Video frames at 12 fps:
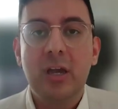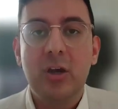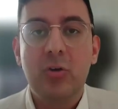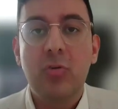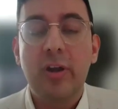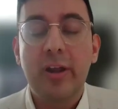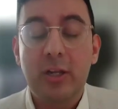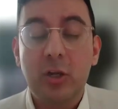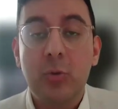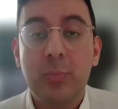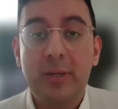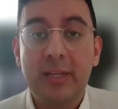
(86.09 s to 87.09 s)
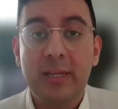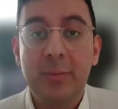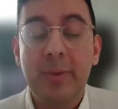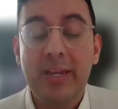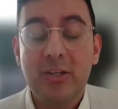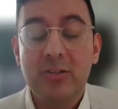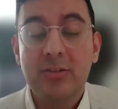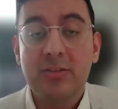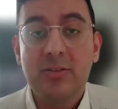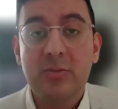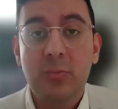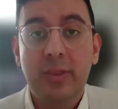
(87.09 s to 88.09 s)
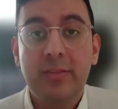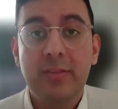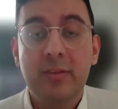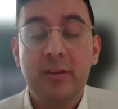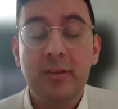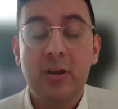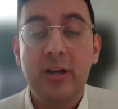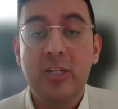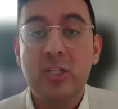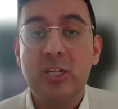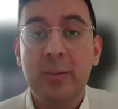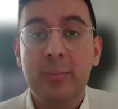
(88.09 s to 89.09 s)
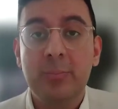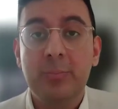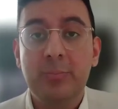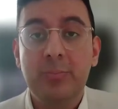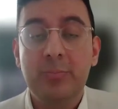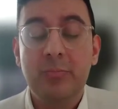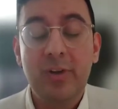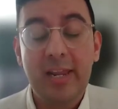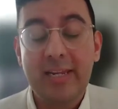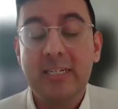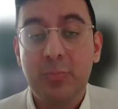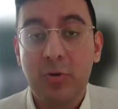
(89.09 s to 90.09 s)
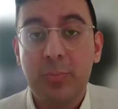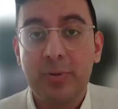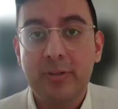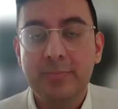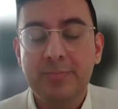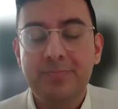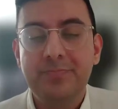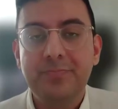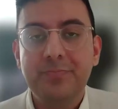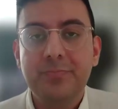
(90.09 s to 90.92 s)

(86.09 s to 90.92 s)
a cryoglobulin in patients with an IgM-related problem.